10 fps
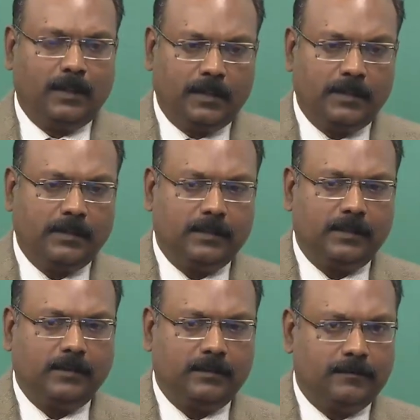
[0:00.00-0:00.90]

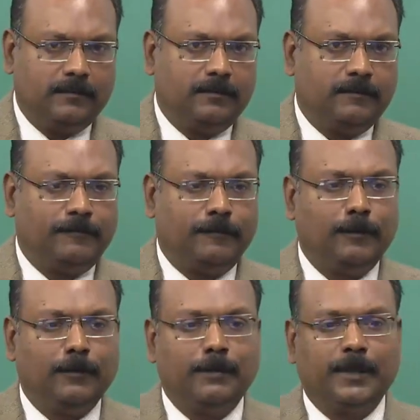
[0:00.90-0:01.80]
This
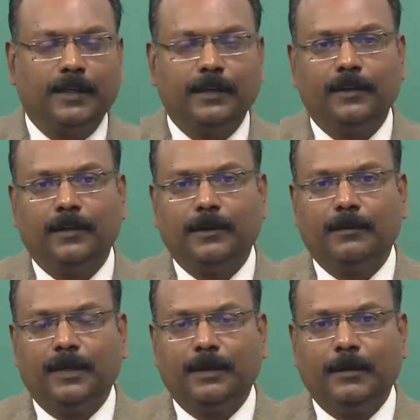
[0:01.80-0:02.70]
followed by
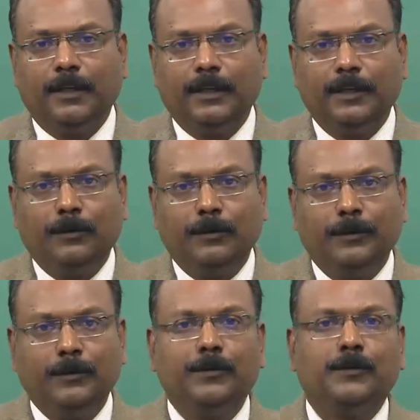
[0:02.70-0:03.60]
your ability to
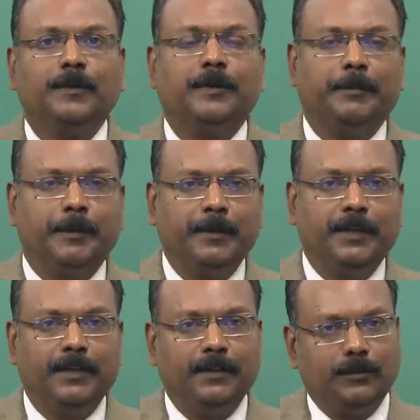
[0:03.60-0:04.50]
use your
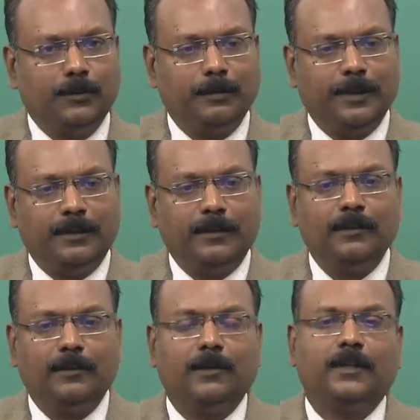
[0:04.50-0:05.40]
memory to
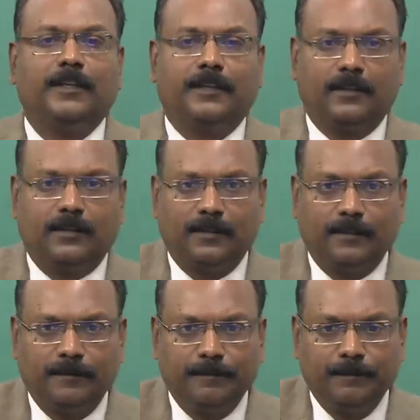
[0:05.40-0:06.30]
maintain
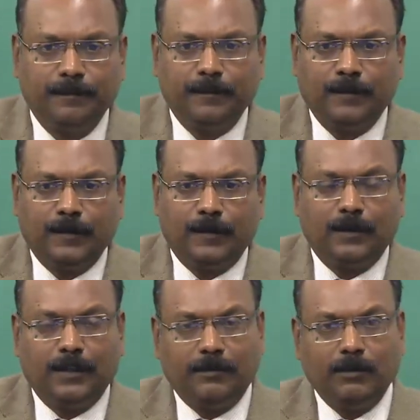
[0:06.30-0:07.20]
contacts.
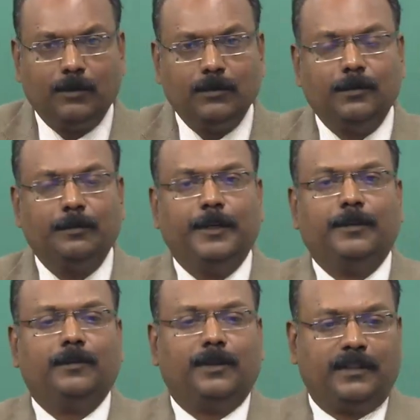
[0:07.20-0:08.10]
So, that will also
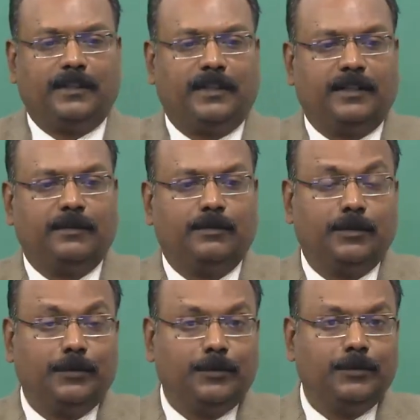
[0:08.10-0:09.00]
make you attractive.
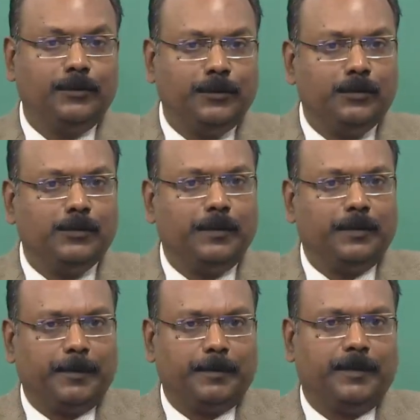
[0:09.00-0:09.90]
So, you should use
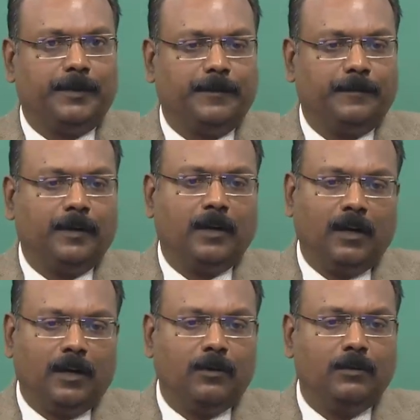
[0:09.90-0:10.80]
your memory.
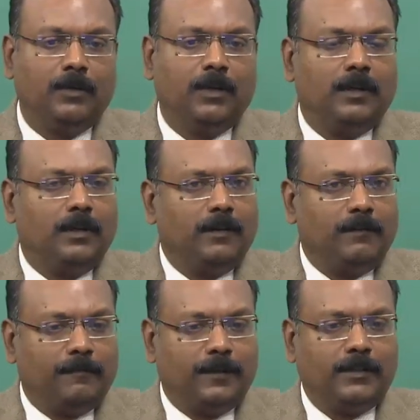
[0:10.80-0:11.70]
How?
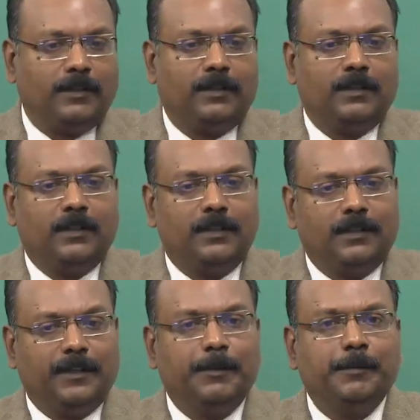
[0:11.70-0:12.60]
First,
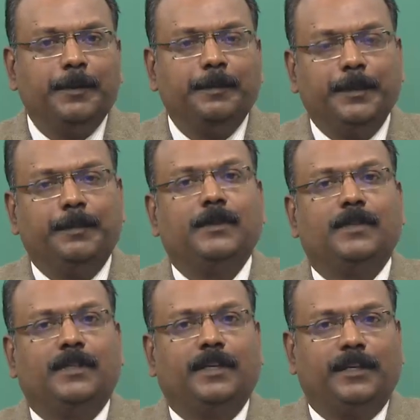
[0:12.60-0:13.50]
remember
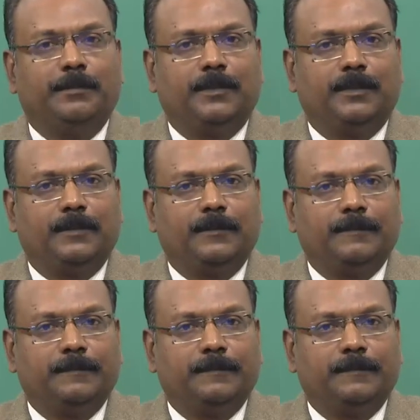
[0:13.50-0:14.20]
people's names.